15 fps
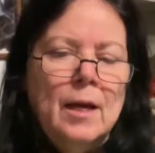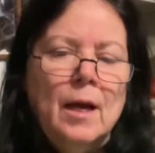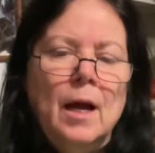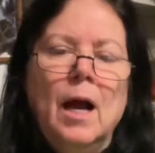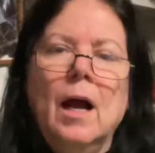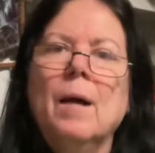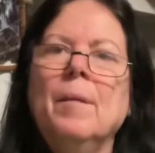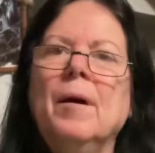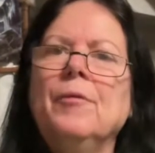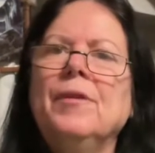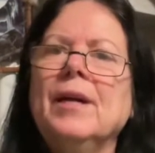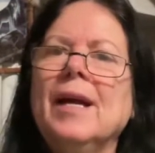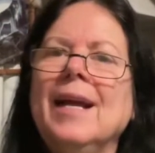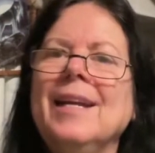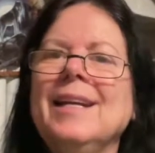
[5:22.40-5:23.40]
I don't think
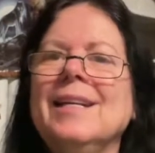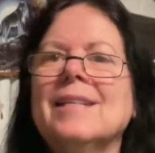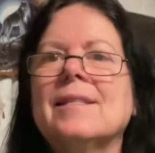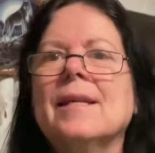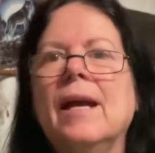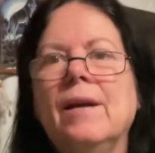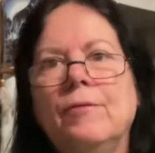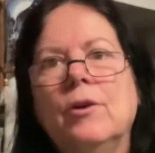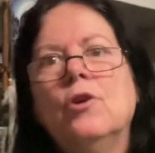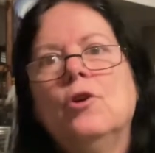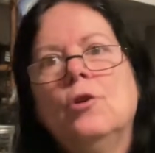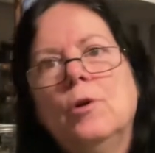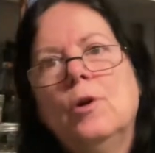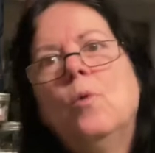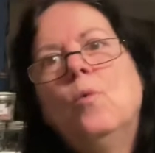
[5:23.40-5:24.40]
I need to say if you're
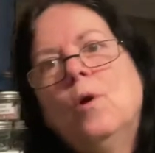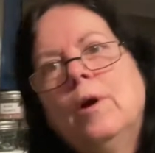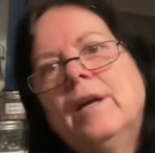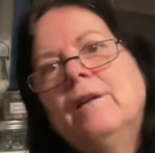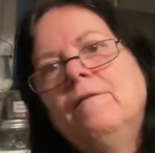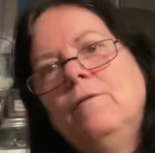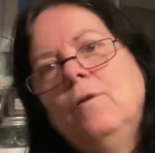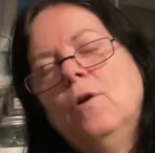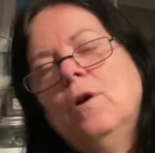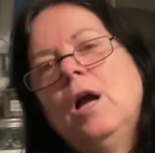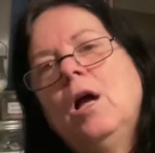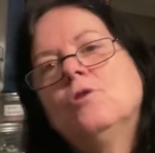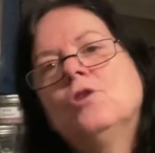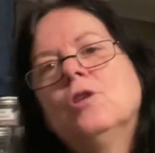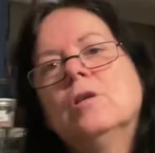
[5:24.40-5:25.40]
doing a working for.
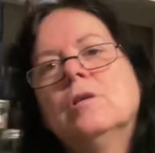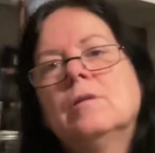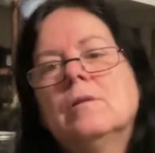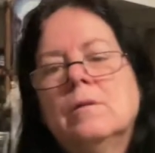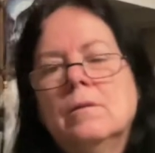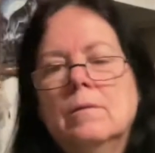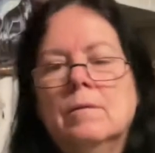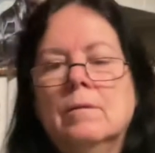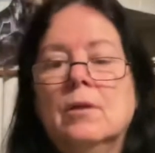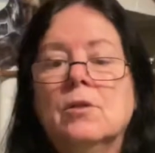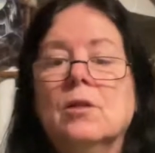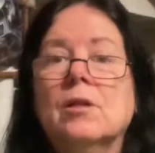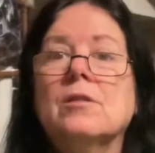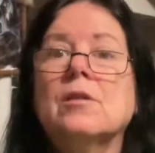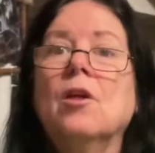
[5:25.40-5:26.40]
I'll just, because
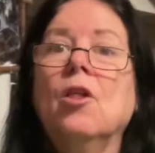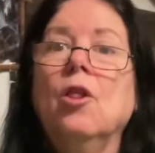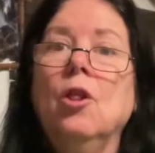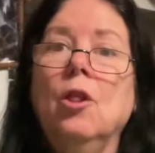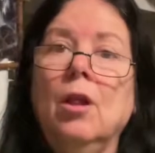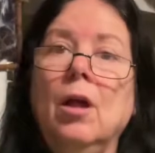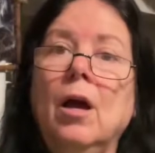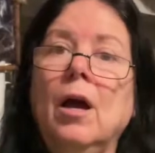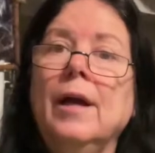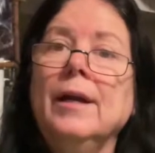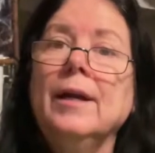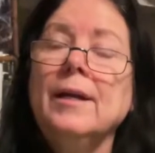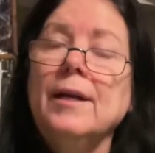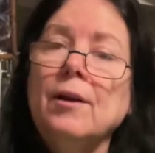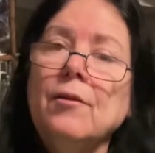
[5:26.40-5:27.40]
there's a lot
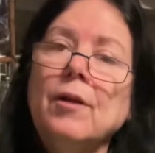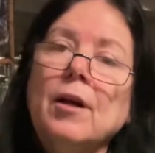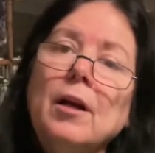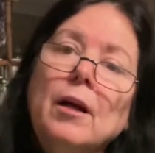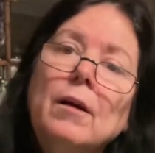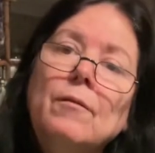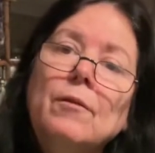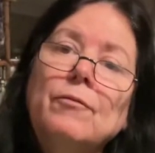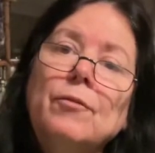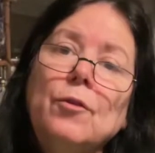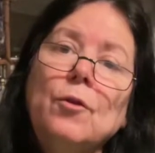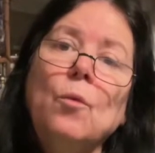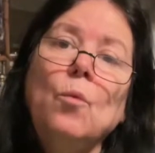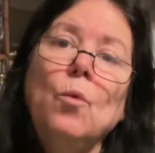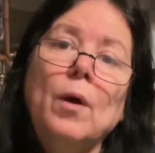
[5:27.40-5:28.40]
in here to cover for
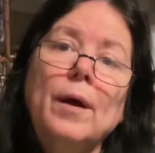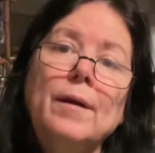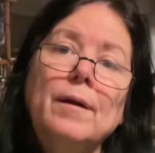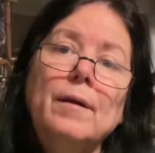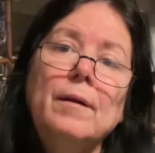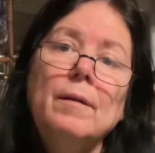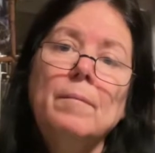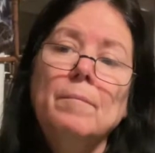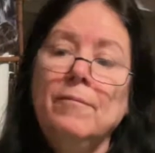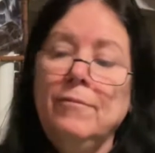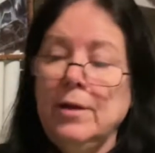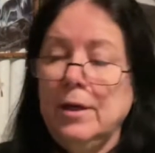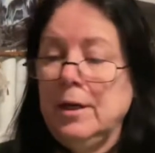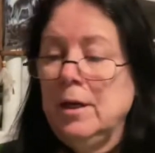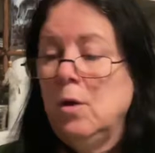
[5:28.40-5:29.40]
the one
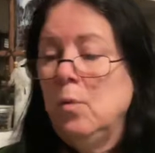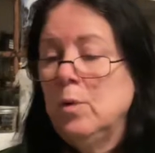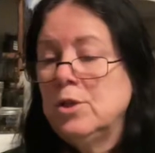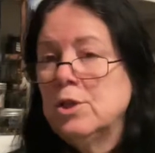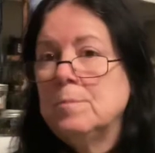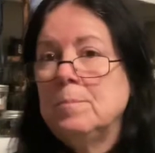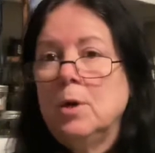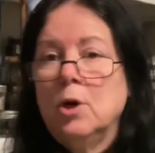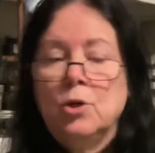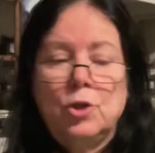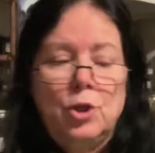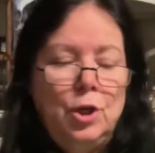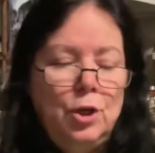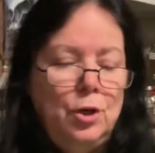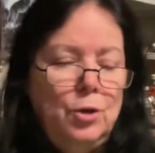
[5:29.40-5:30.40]
video, which is part
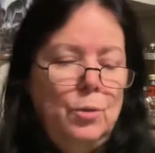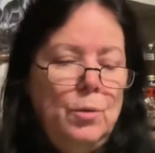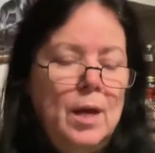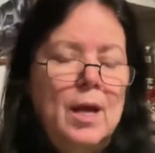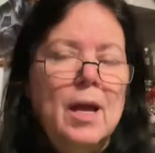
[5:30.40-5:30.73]
2.